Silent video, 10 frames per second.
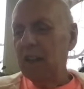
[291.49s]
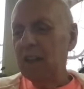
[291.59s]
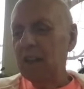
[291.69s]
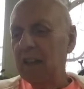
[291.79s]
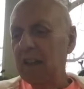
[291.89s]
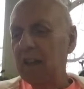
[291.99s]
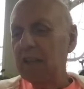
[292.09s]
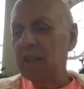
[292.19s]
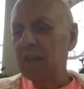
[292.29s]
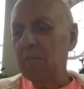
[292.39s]
uh,
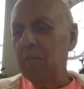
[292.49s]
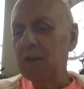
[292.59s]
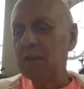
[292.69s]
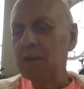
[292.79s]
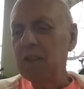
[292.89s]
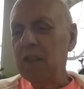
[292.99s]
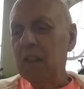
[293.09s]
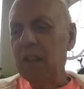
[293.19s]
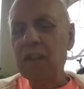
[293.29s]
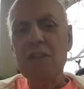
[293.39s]
Anita Barton,
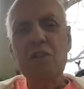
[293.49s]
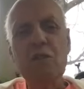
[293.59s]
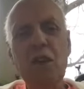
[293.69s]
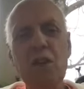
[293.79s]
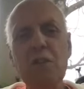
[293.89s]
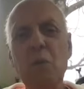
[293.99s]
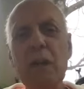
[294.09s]
and it's mm-hmm. called mm-hmm.